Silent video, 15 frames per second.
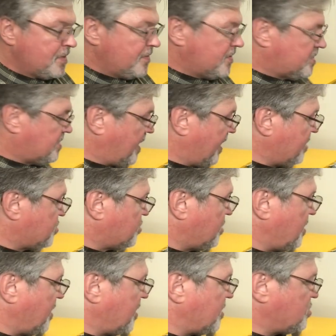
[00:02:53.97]
The
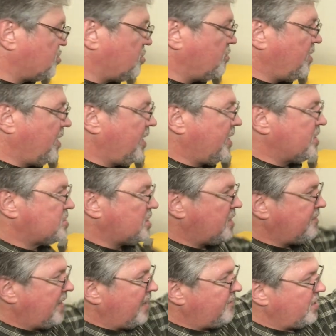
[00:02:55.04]
tensioning is unique. Instead
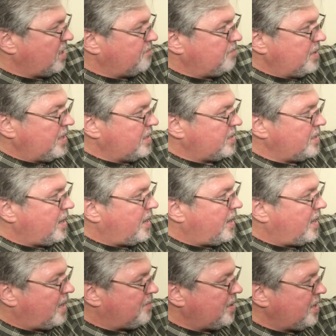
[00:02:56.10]
of having a big
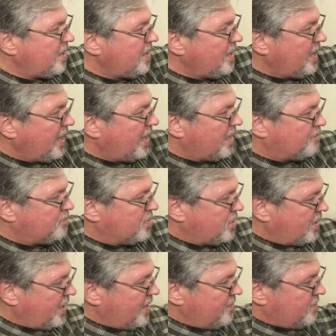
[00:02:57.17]
knob and a
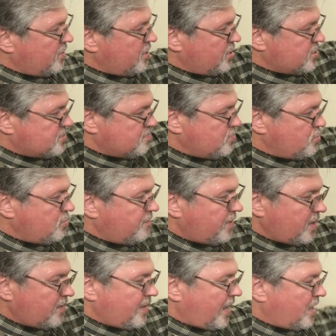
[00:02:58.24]
plate that is
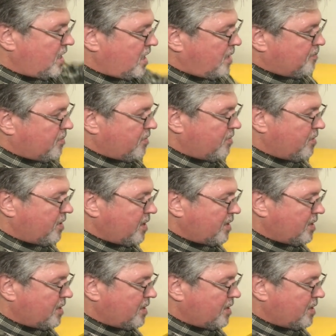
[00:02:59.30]
moving that upper